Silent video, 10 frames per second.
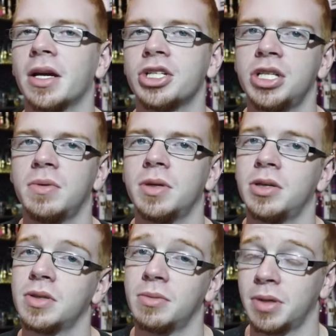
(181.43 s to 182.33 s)
like she would
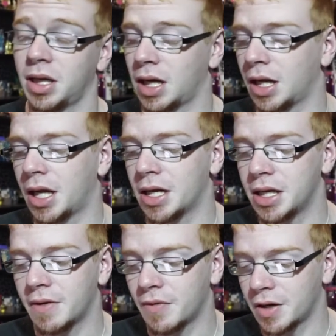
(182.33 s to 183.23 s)
do something a
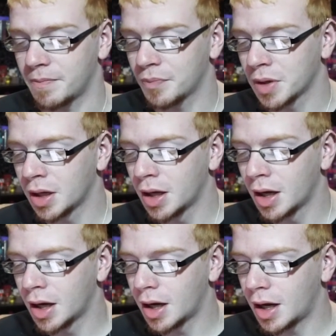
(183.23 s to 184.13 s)
lot different.
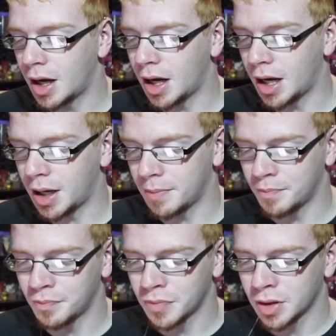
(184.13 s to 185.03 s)
Um,